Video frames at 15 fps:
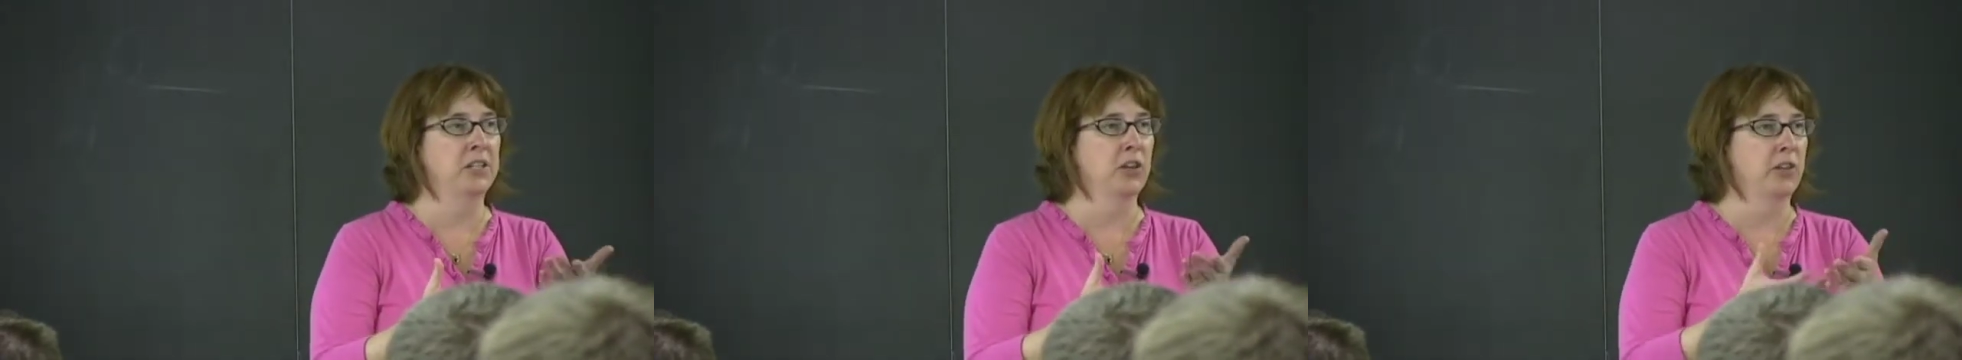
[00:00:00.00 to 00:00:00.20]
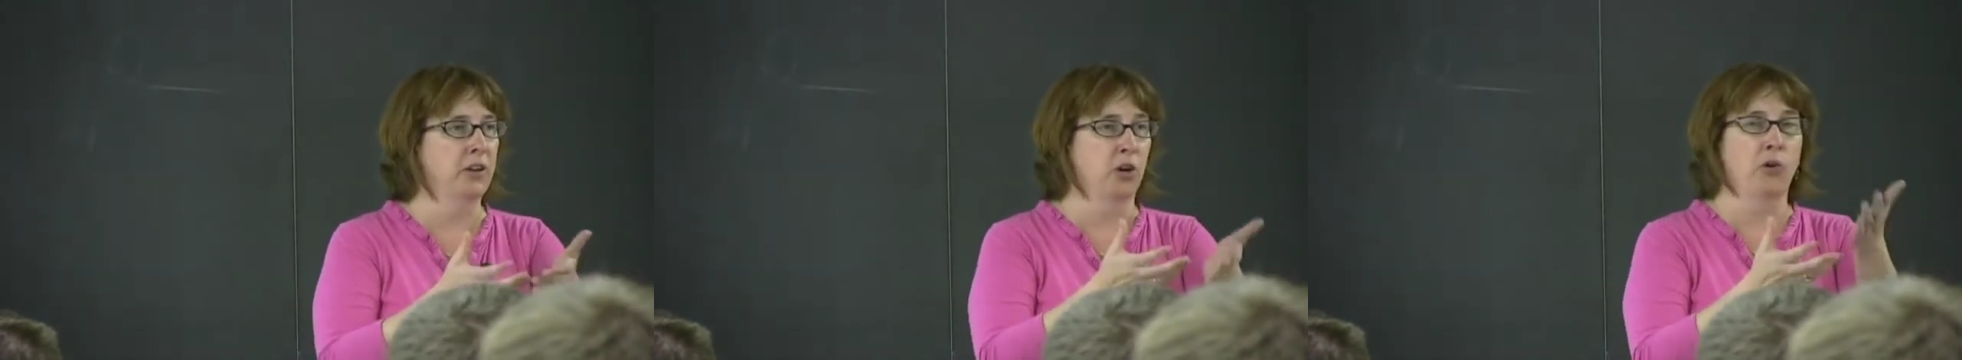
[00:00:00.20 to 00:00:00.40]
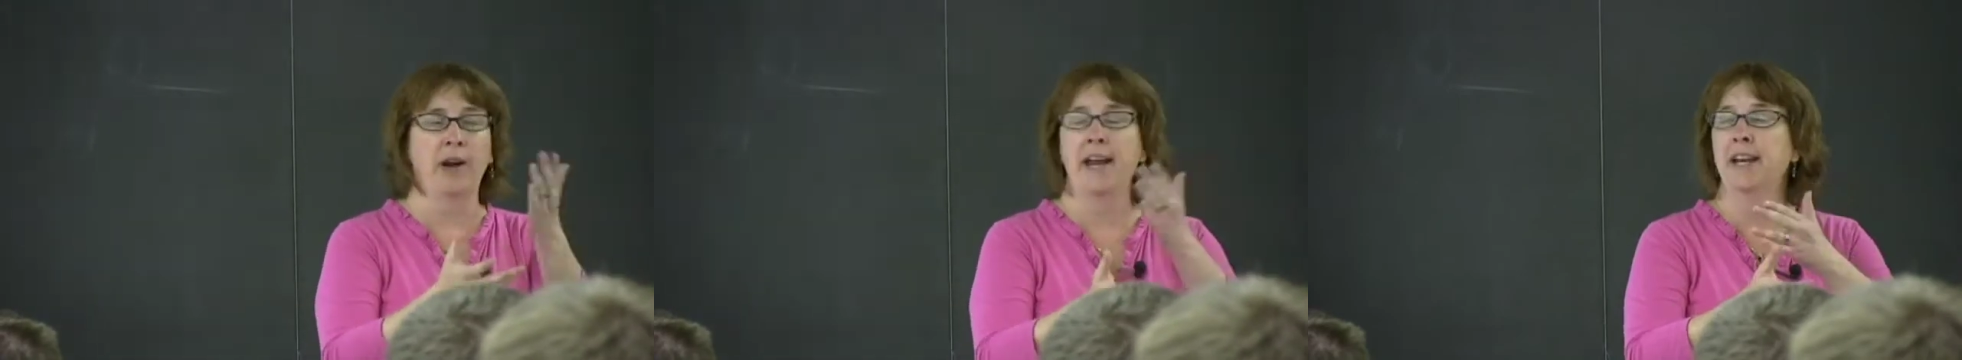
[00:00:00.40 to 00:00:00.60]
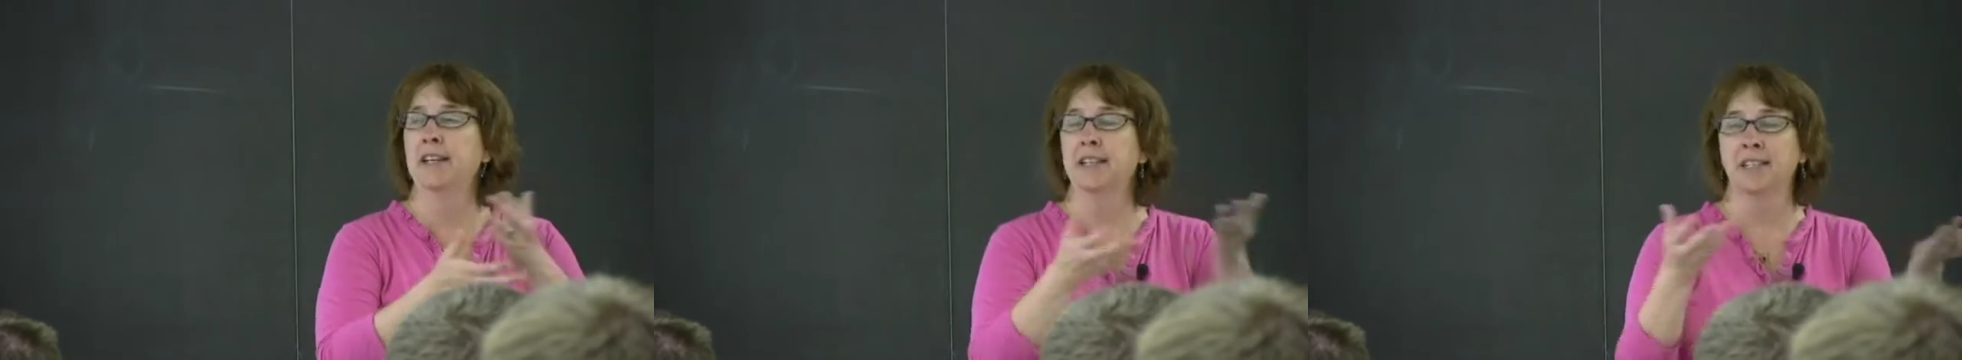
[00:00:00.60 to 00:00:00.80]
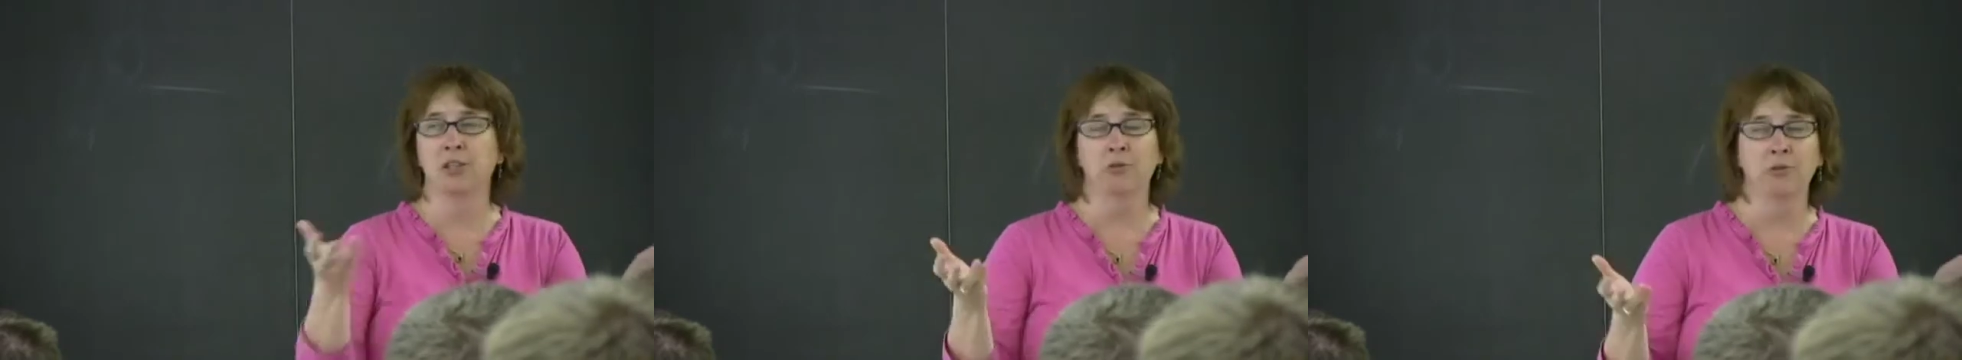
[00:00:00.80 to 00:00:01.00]
So the crane
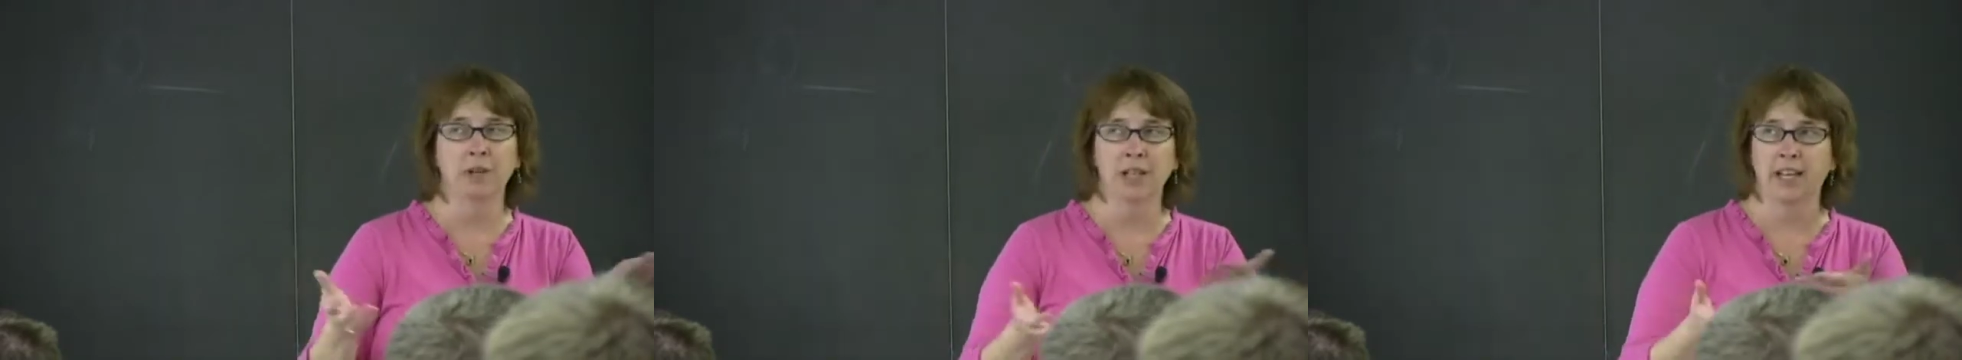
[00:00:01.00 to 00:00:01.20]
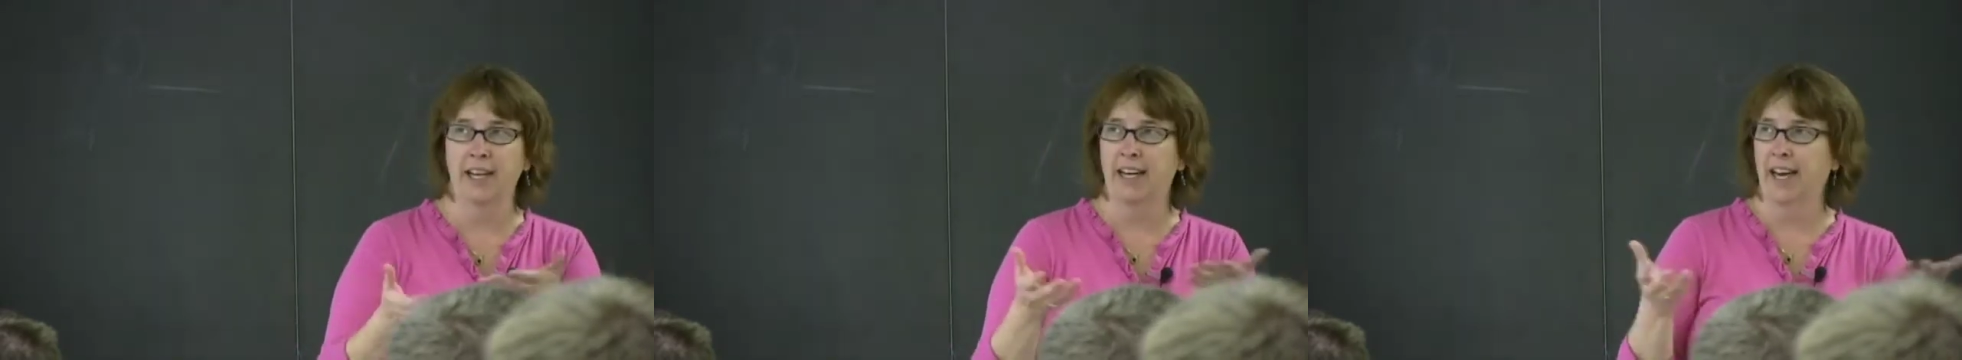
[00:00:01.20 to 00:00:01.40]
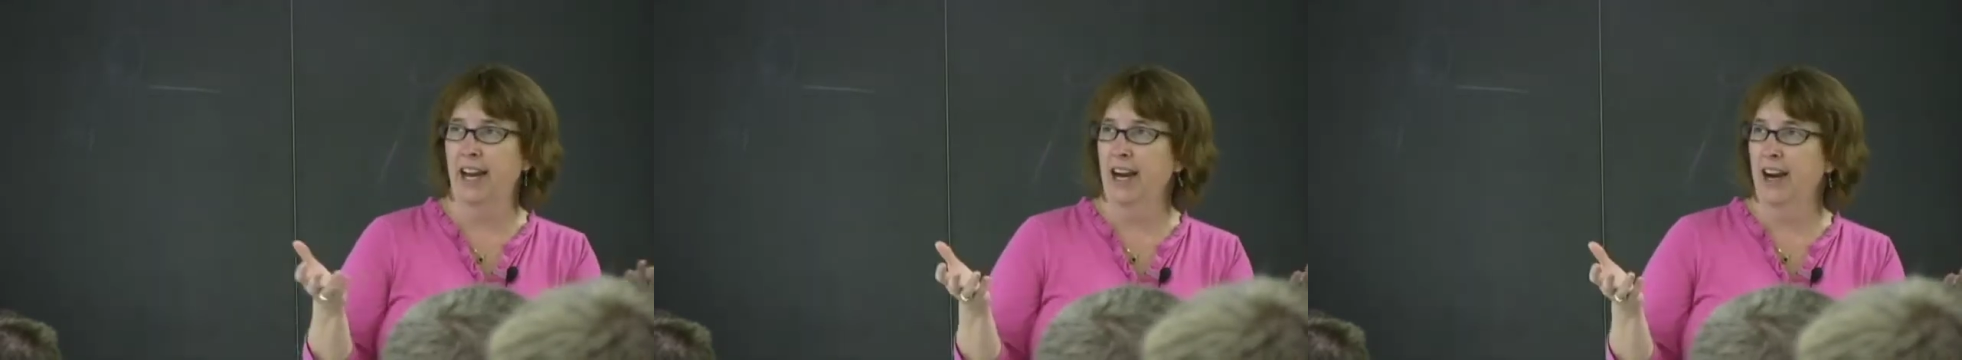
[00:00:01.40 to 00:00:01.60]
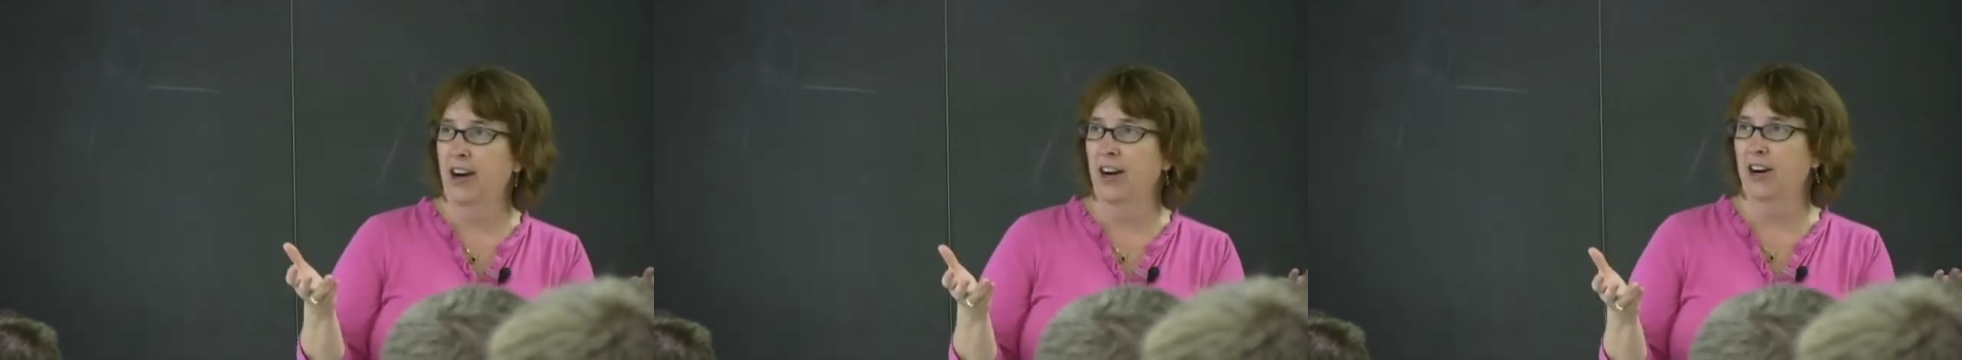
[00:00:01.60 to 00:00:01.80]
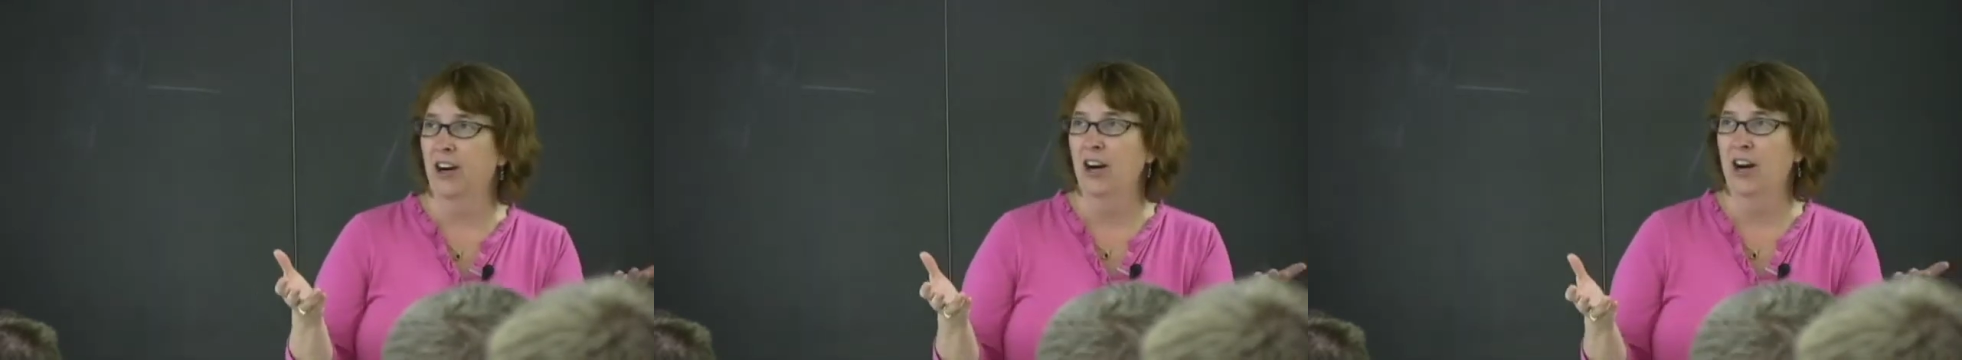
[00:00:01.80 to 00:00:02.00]
doesn't really
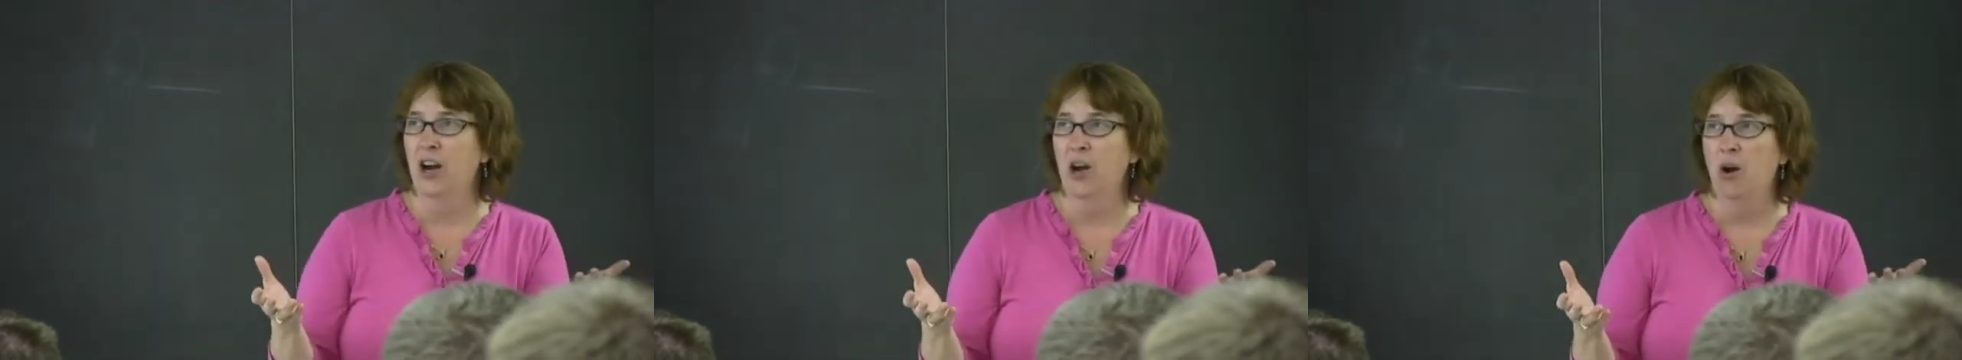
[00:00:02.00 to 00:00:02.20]
care